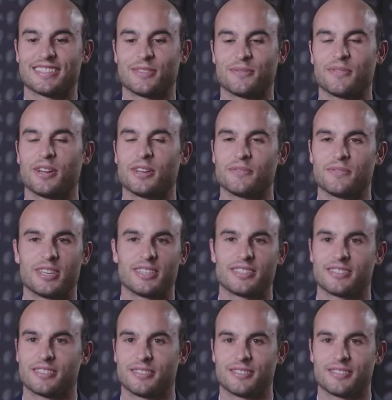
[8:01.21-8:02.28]
is a fun event,
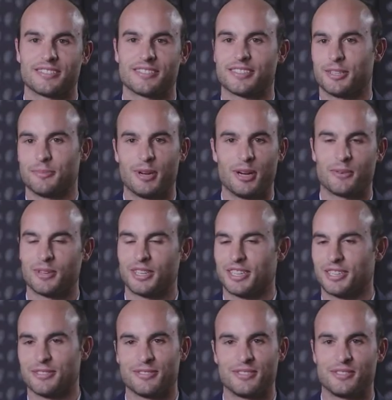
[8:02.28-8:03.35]
so this isn't about
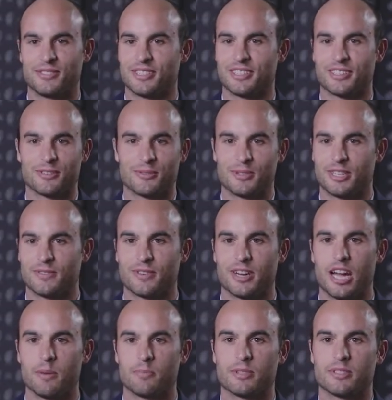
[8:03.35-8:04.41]
winning or losing or whatever
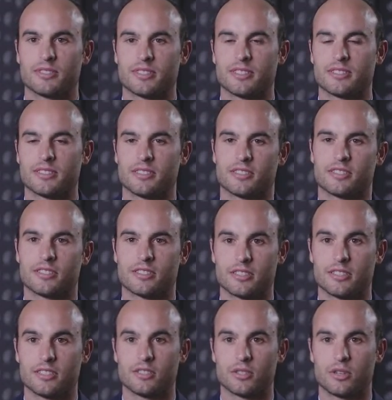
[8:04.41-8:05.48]
happens. This is just
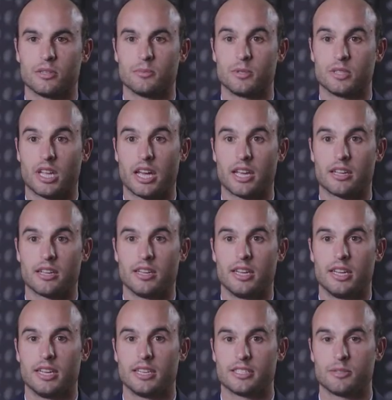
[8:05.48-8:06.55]
an enjoyable night
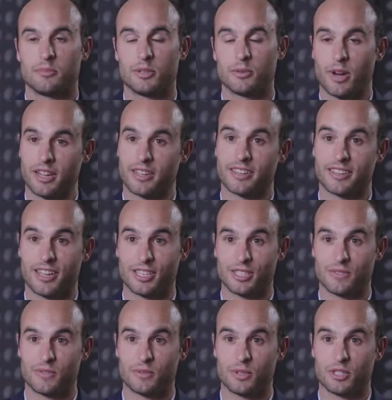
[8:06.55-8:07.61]
to be
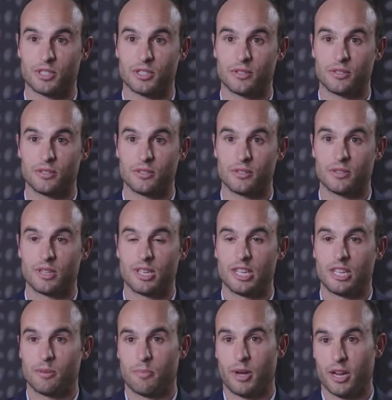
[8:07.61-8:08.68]
recognized for what you do
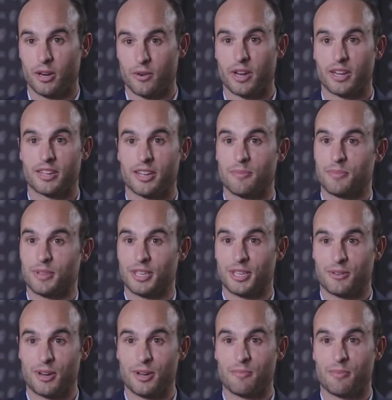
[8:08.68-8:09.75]
by a great company, a
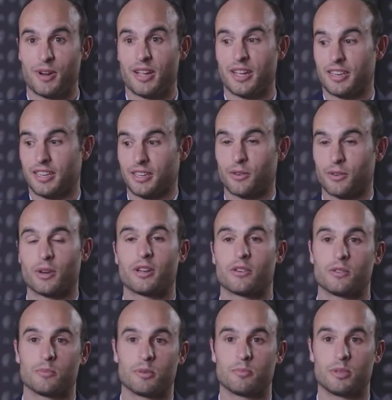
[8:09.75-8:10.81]
great brand, and a great
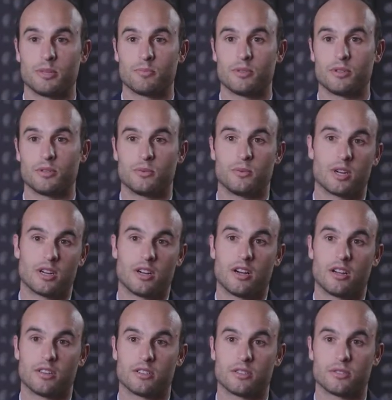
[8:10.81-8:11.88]
group of people who want to
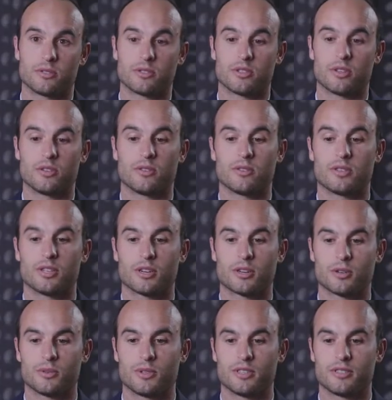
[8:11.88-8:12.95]
honor you. So their
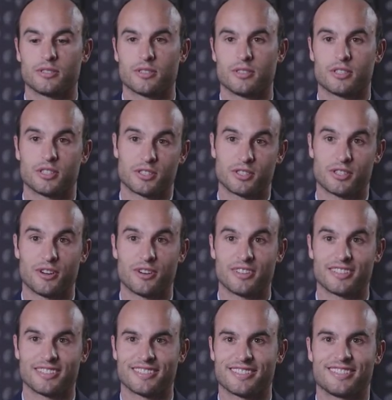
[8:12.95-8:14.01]
careers are just
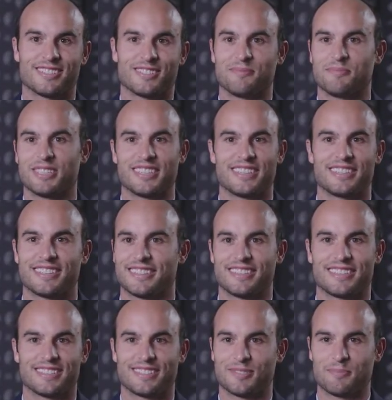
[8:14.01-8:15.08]
starting. This doesn't mean
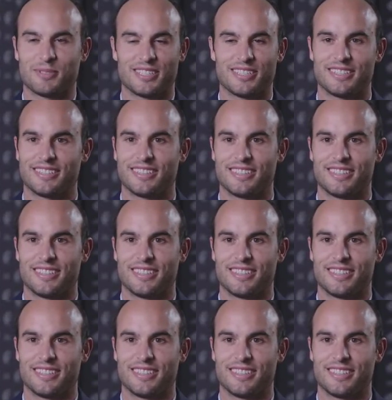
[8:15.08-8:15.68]
anything has been